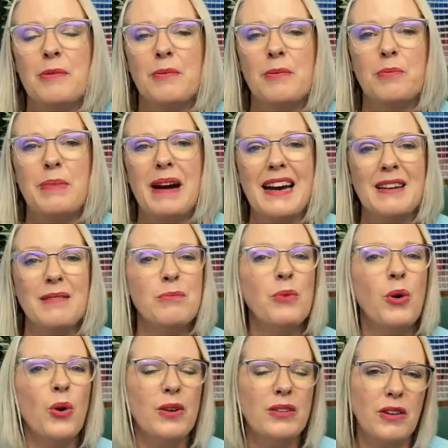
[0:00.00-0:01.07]
But
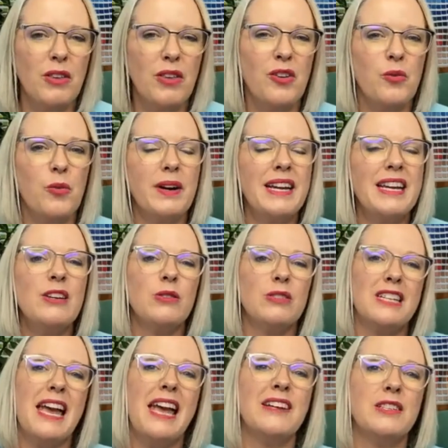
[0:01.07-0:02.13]
more than 3, you'll
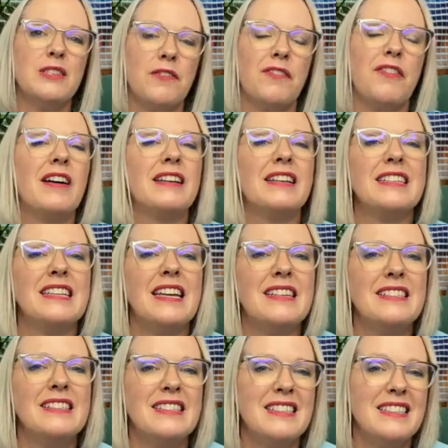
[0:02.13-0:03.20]
tend to find it
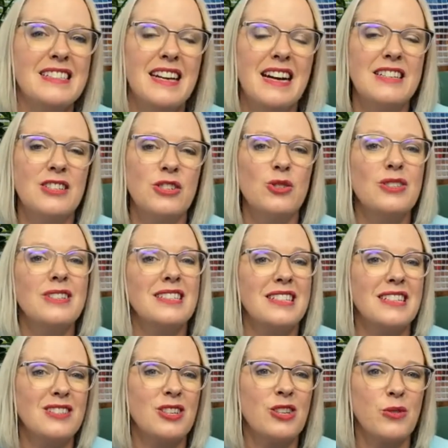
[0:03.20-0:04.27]
tends to start to
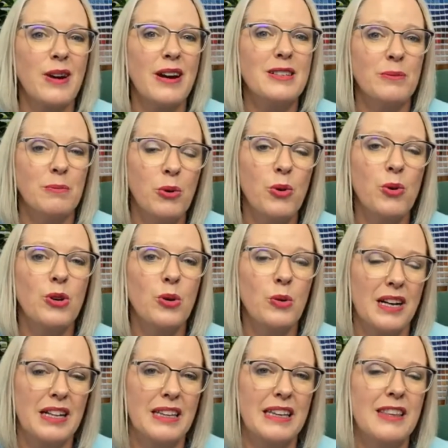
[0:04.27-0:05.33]
disintegrate more
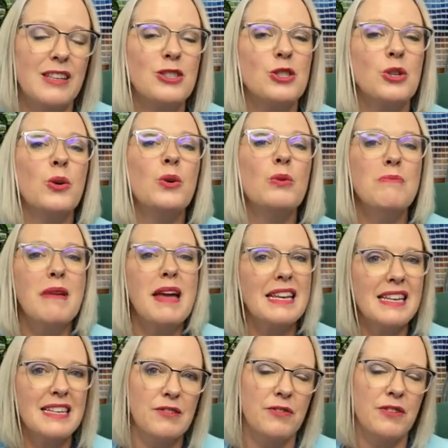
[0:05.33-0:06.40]
quickly. There's too
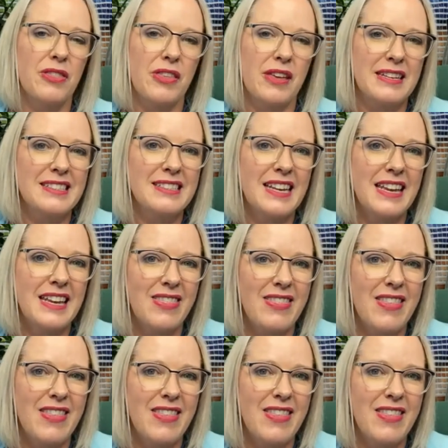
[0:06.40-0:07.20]
many different things in